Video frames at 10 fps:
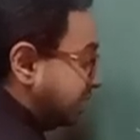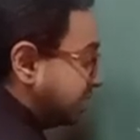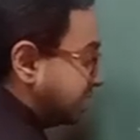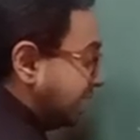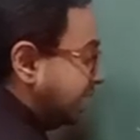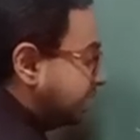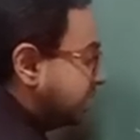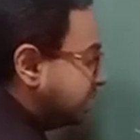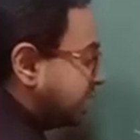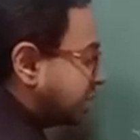This
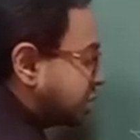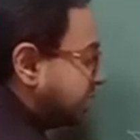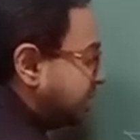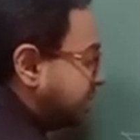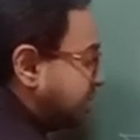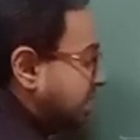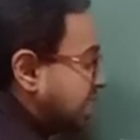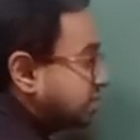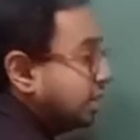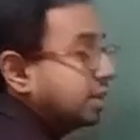intersection
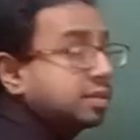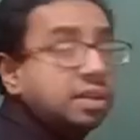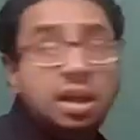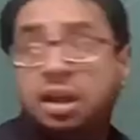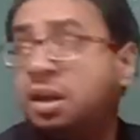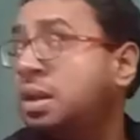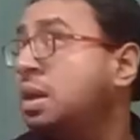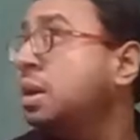makes it a